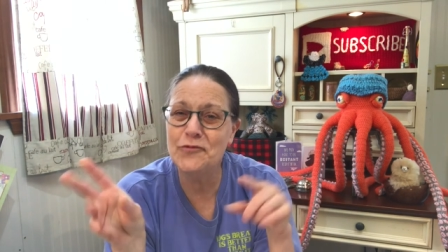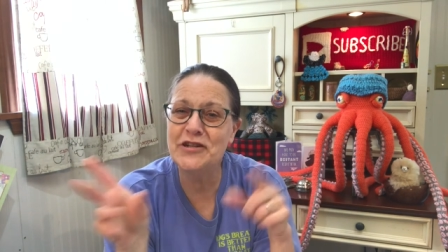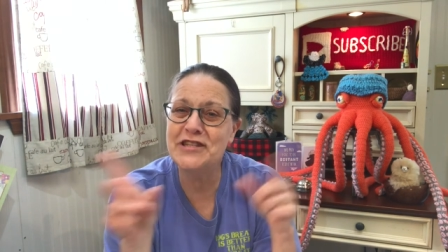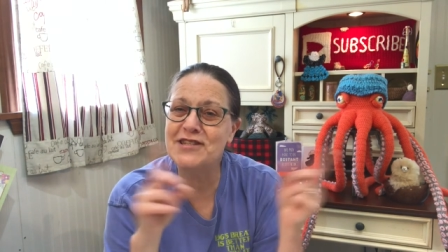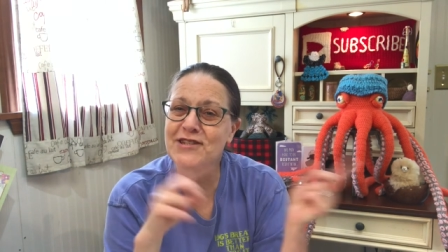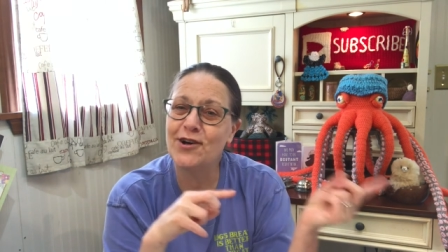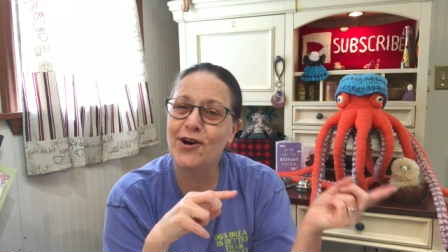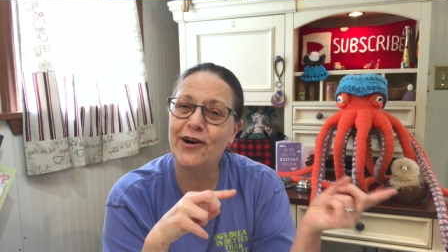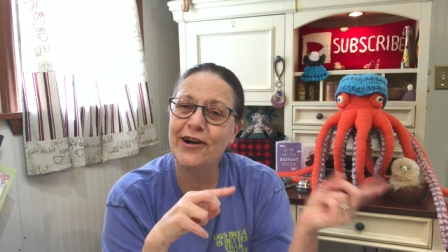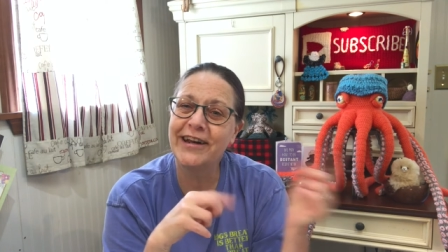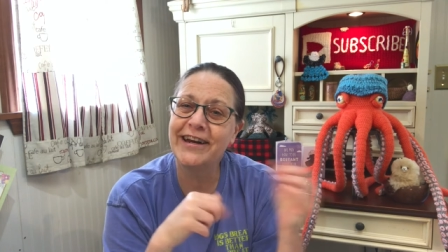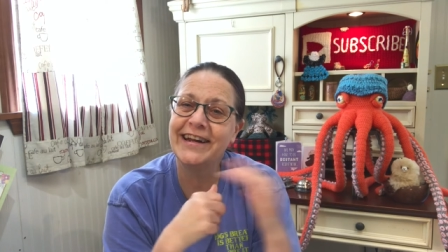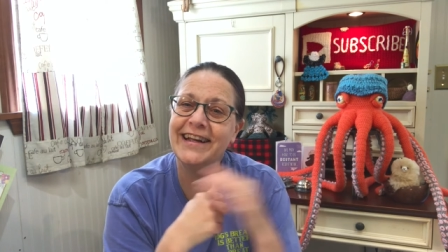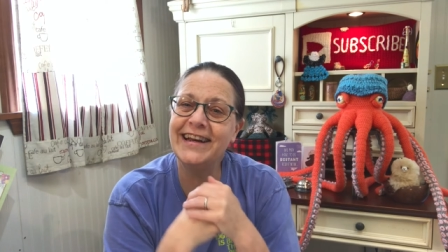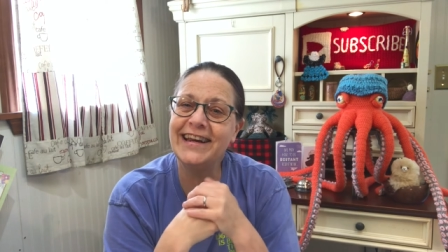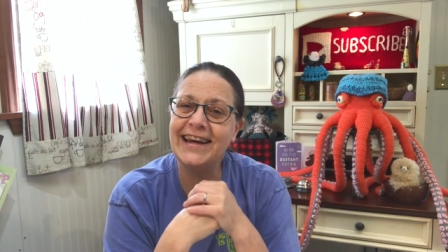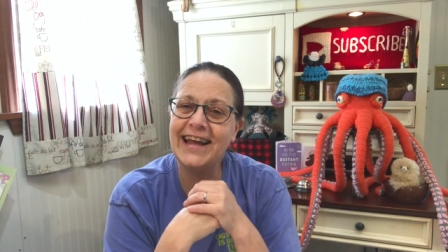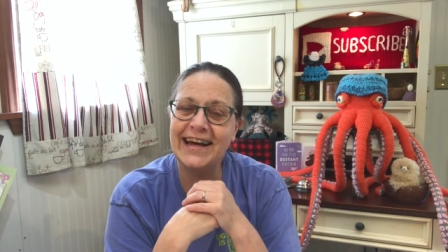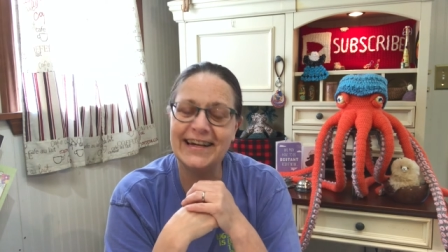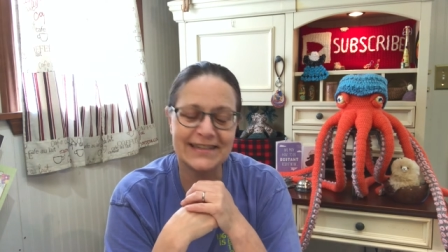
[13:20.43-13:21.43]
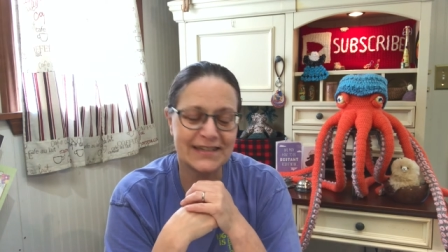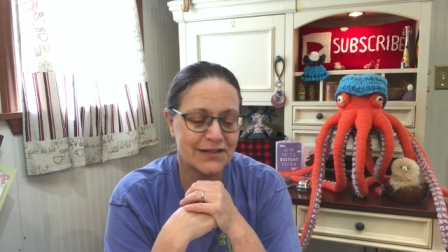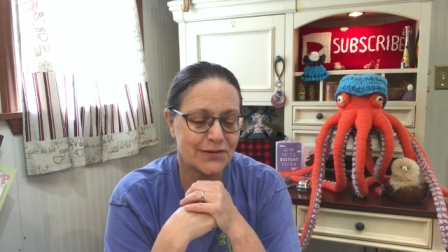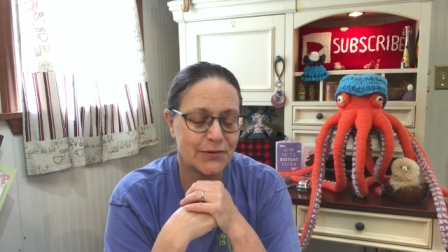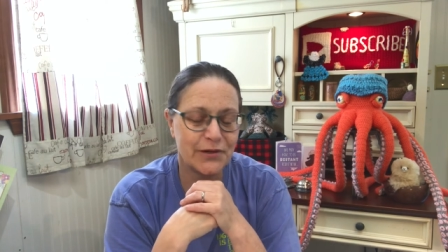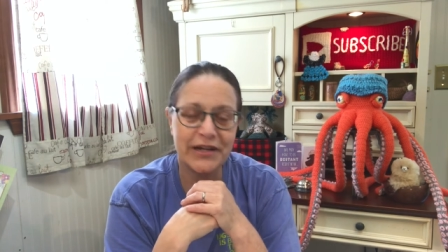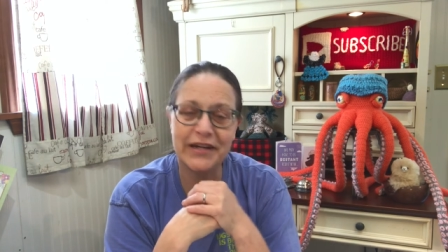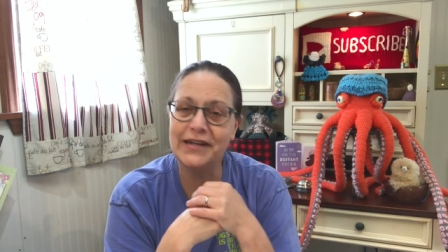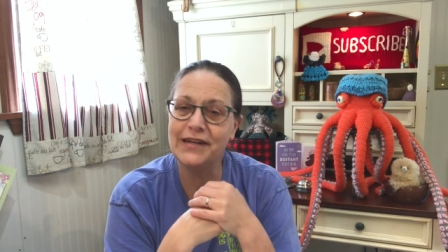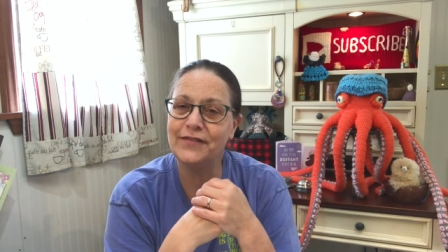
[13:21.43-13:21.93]
We started it last
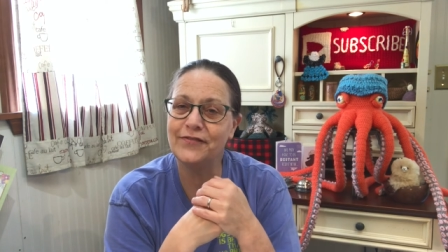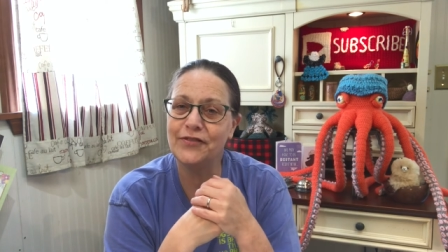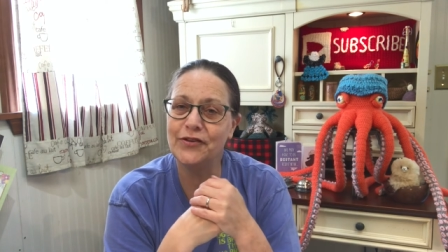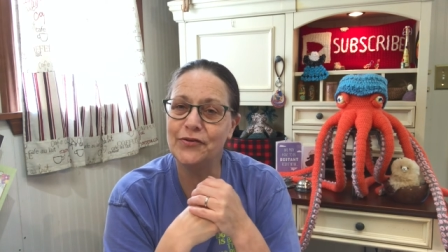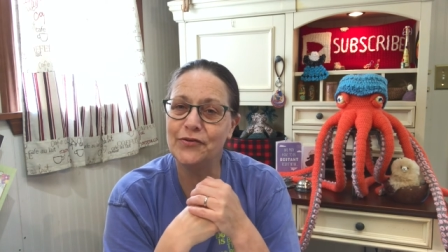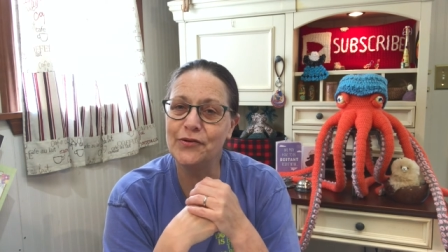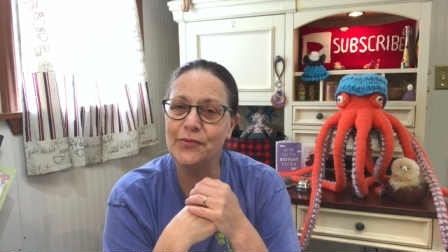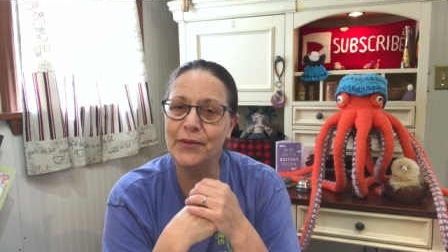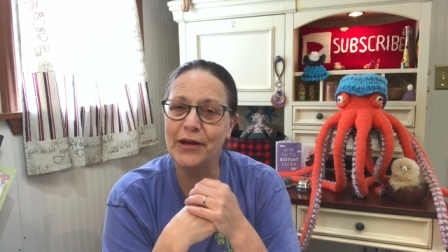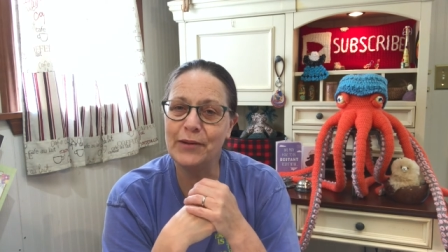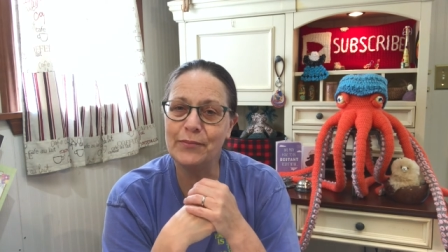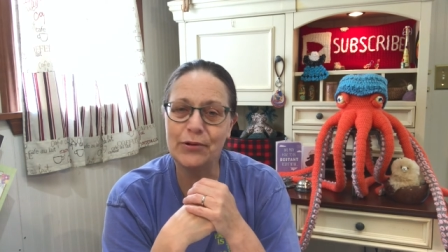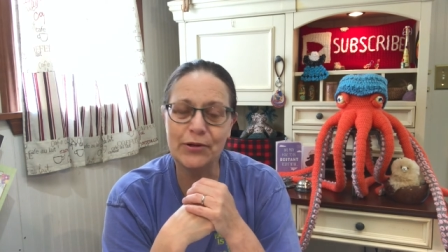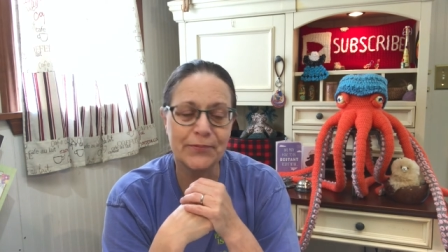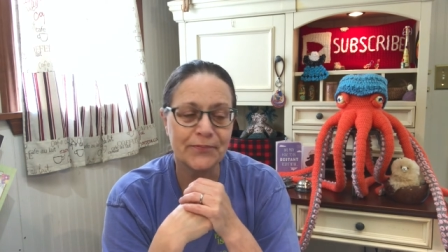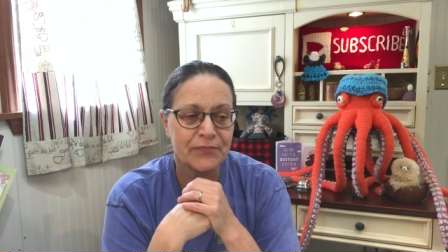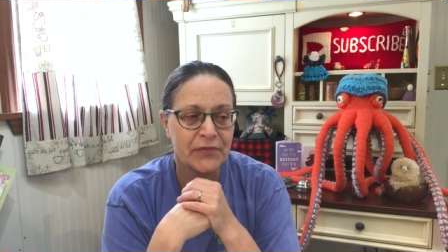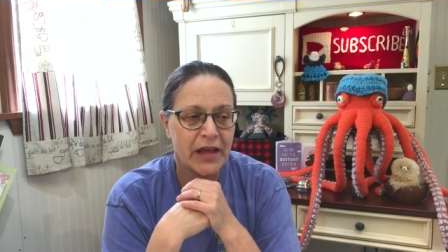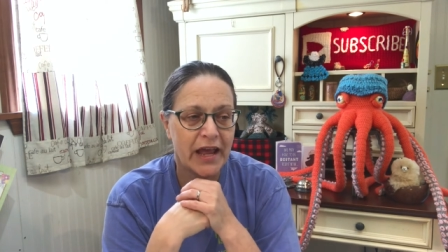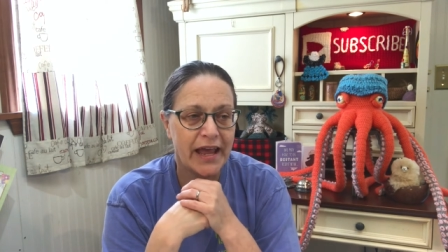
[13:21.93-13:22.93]
week, if you remember.